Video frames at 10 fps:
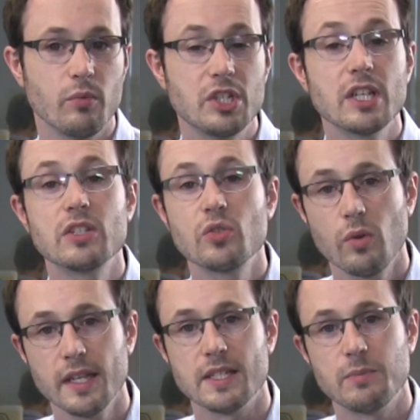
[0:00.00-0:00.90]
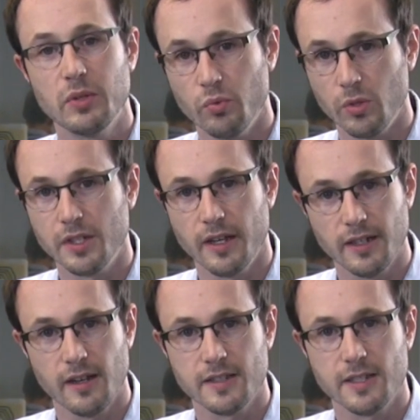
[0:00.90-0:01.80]
which has twice been ruled
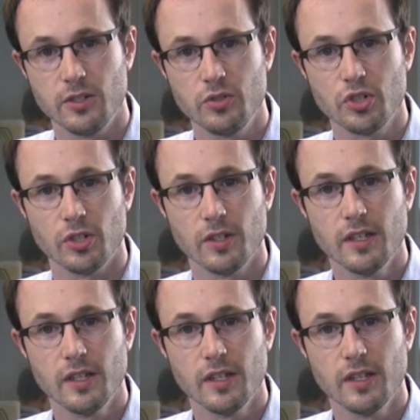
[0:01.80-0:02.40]
unconstitutional.